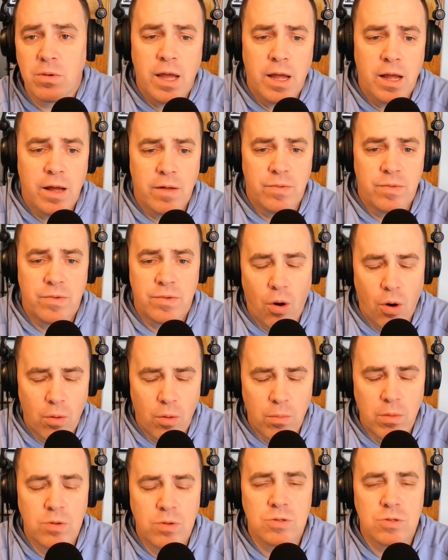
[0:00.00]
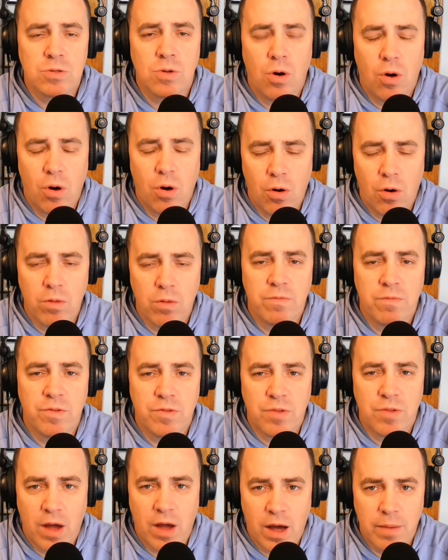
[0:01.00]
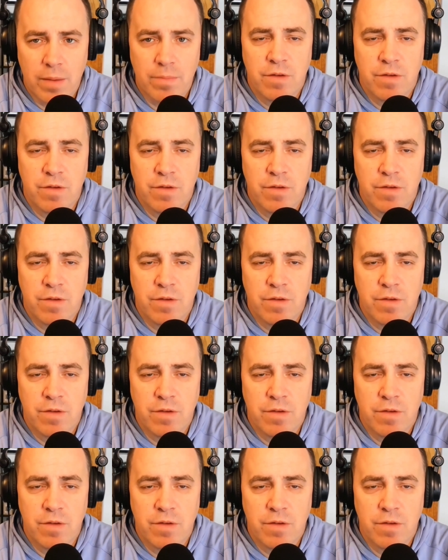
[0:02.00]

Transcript: And almost all of the time,